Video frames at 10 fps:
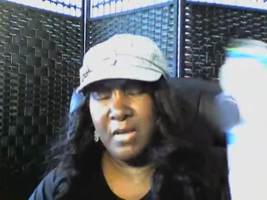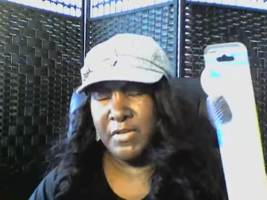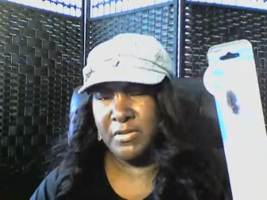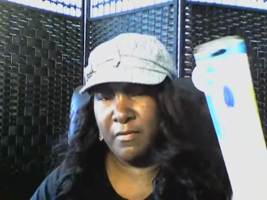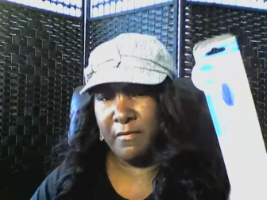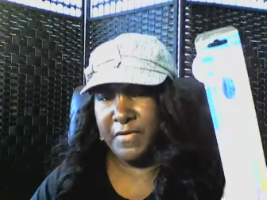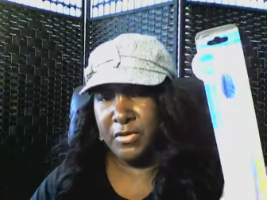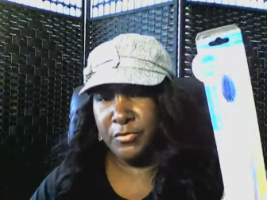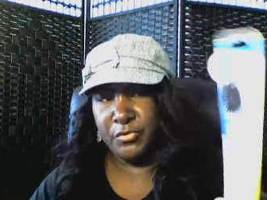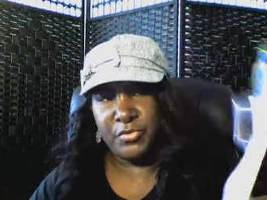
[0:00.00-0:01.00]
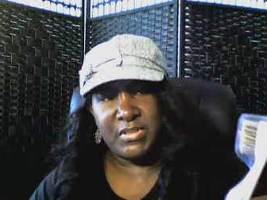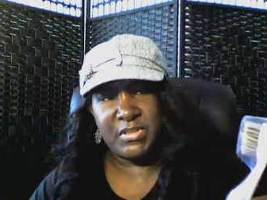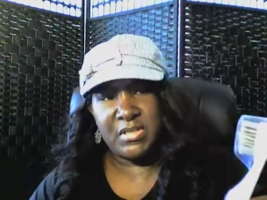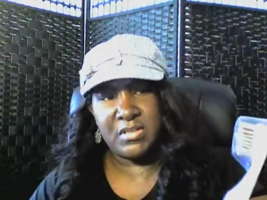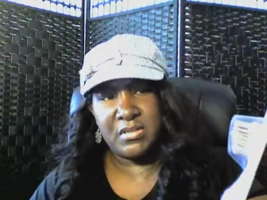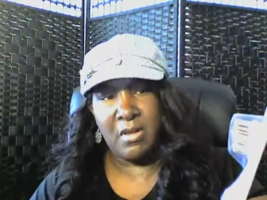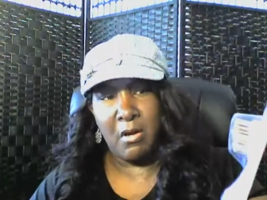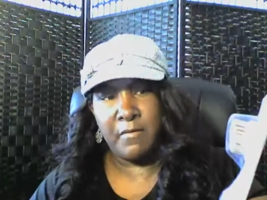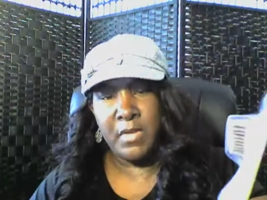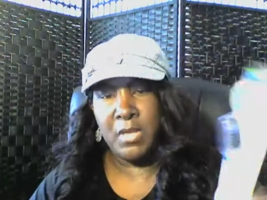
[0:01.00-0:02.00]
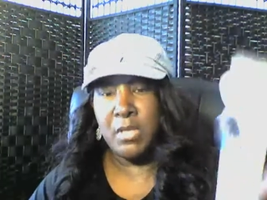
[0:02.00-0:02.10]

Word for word: it have a different feel to it. It says soft.